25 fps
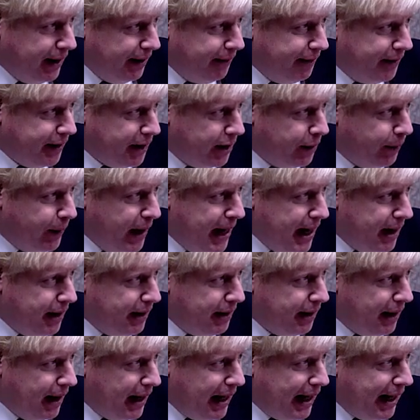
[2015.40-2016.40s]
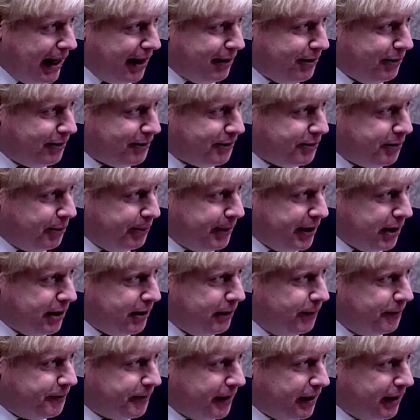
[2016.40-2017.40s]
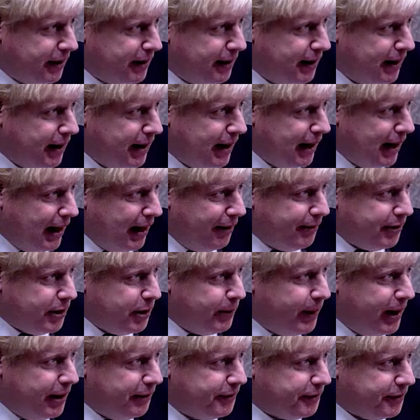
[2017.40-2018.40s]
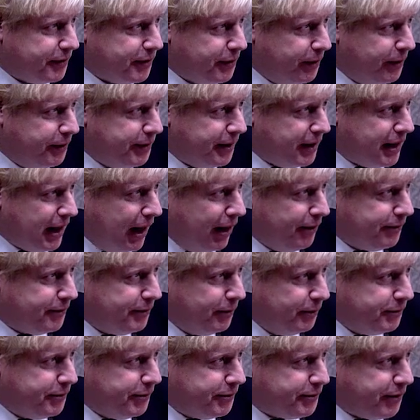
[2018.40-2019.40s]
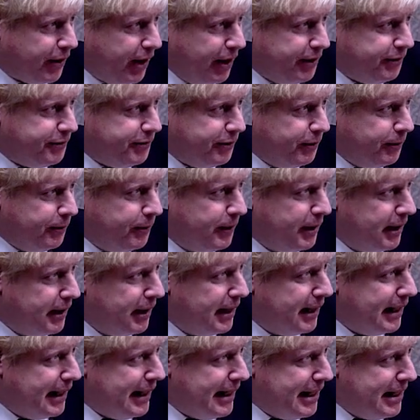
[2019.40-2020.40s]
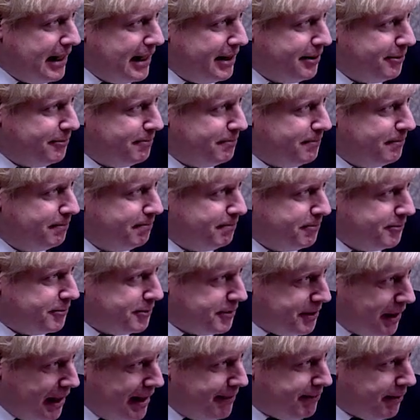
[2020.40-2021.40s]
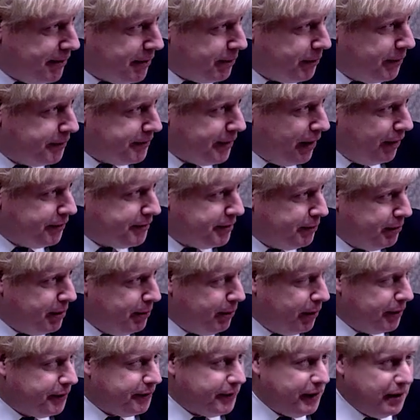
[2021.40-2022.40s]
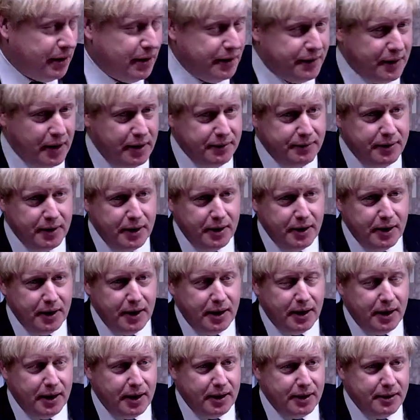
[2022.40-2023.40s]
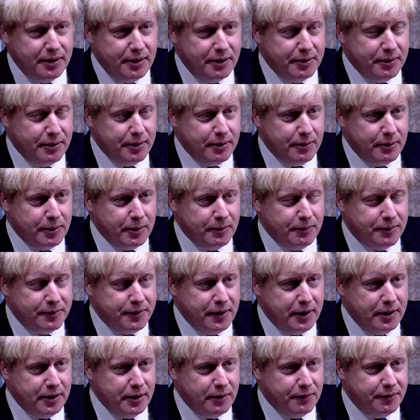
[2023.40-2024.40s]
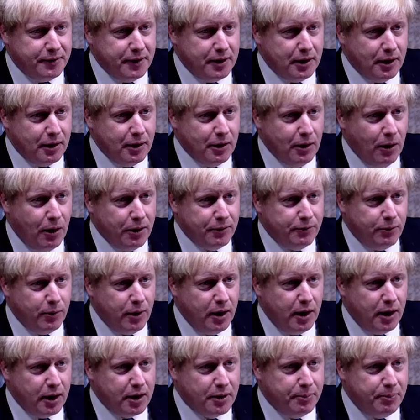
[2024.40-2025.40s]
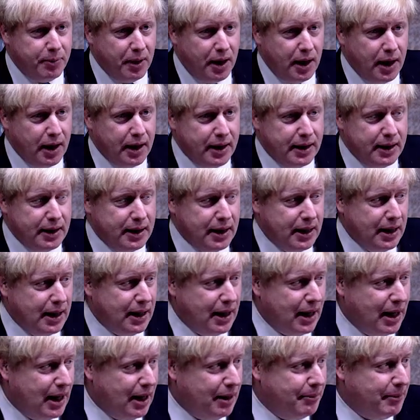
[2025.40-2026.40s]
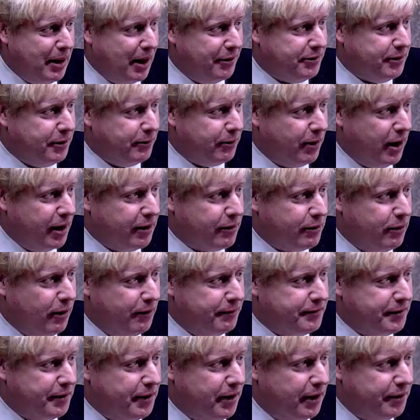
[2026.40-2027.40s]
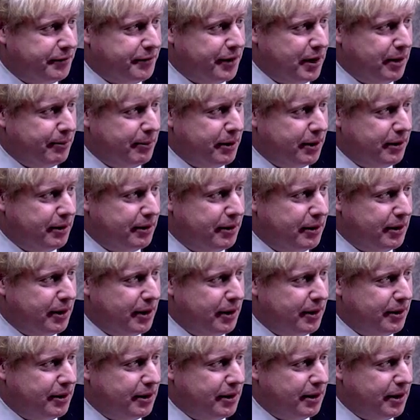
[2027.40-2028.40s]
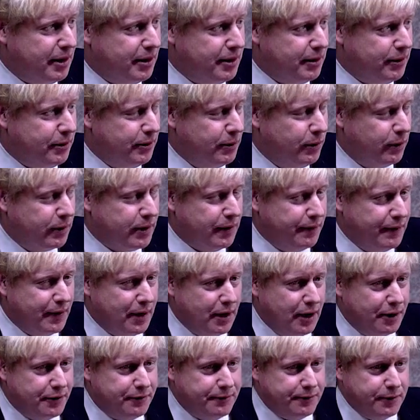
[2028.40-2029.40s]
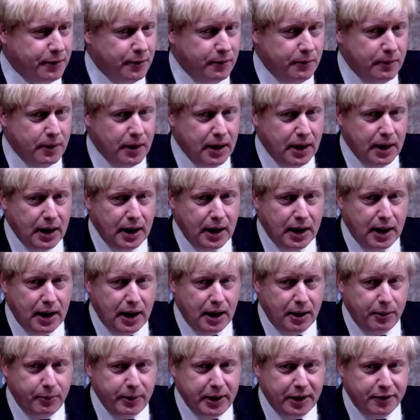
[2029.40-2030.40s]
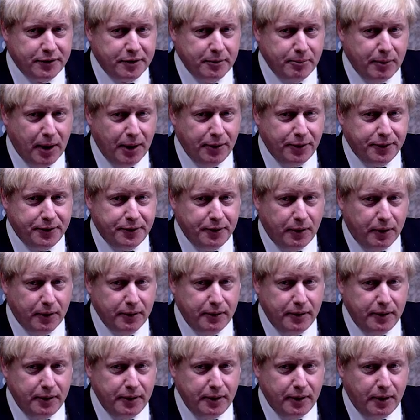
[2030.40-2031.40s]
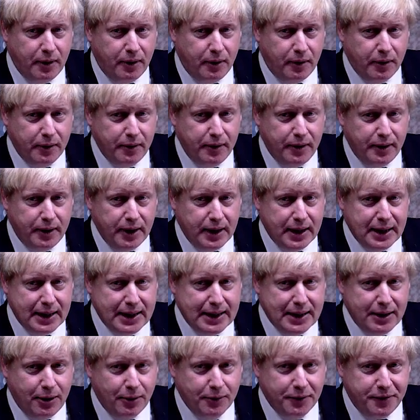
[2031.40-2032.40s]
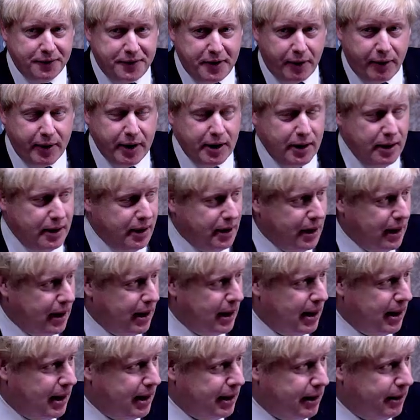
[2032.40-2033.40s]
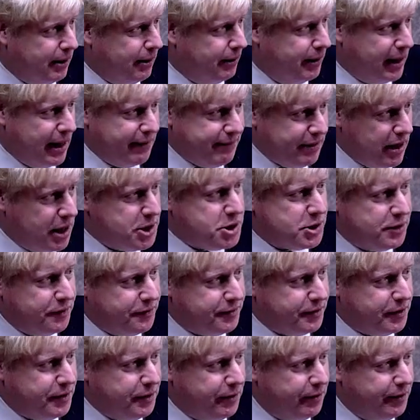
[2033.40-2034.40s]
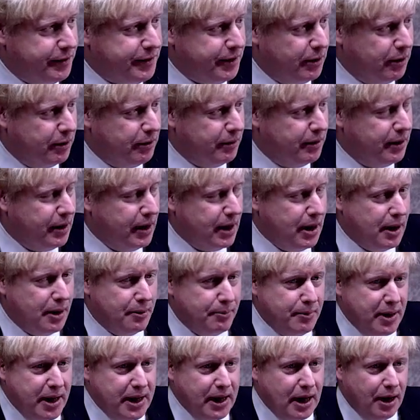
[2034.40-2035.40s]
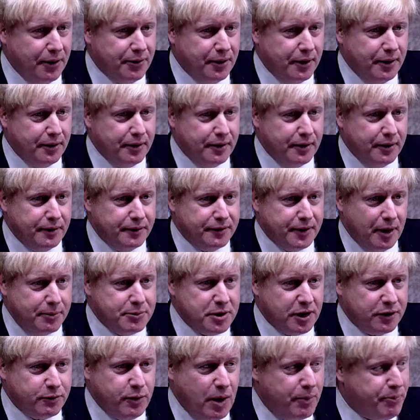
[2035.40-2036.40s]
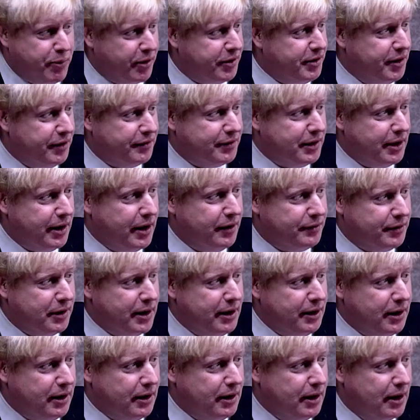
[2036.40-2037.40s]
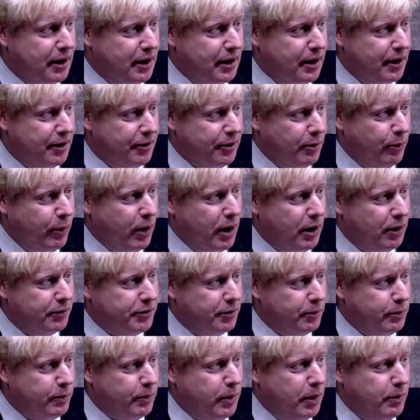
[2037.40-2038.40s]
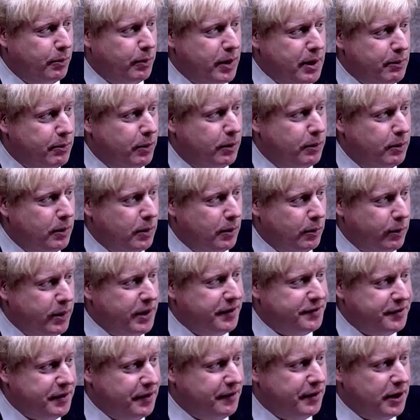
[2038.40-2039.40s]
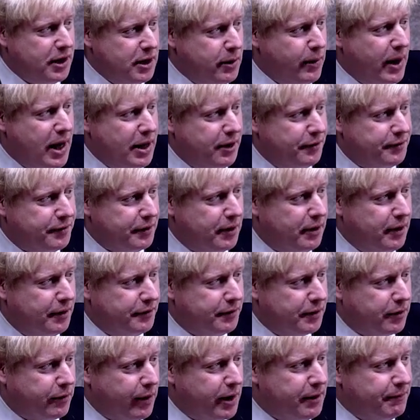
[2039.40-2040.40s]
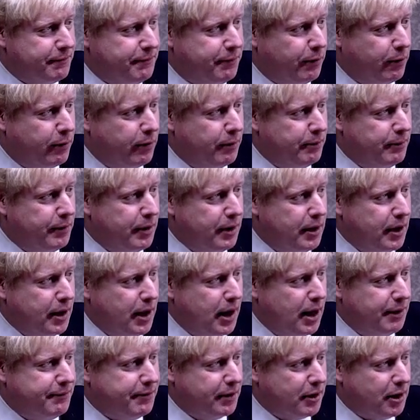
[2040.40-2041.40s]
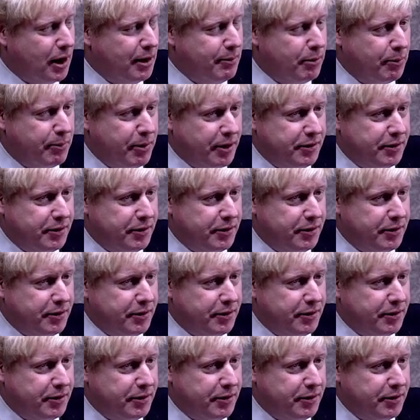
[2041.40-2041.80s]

in the UN and to be using uh, the UN Security Council to try to uh, deliver the results that we want to see. And as I've, uh, you, have seen, you've seen a lot of work by uh, Matthew Rycroft and our team in, in, in New York in the last few uh, weeks and months on, on, uh, on Syria, uh, on aviation security, on many other subjects where Britain is, is leading the world. And, and we, will, we see the UN as a, as a great forum uh, for global